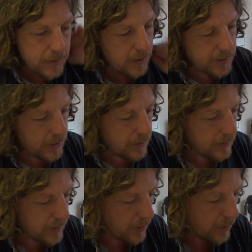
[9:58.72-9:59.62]
I don't
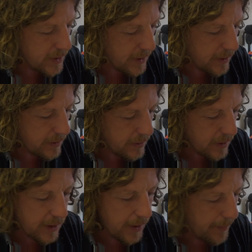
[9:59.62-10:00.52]
know what he said. I'll
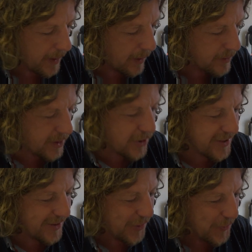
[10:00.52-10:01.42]
cut that bit out
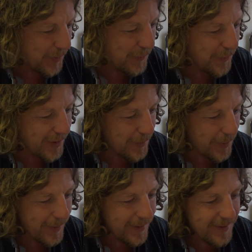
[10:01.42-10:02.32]
because I don't know what the fuck I want
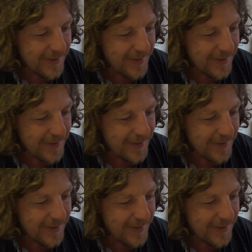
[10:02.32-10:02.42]
about.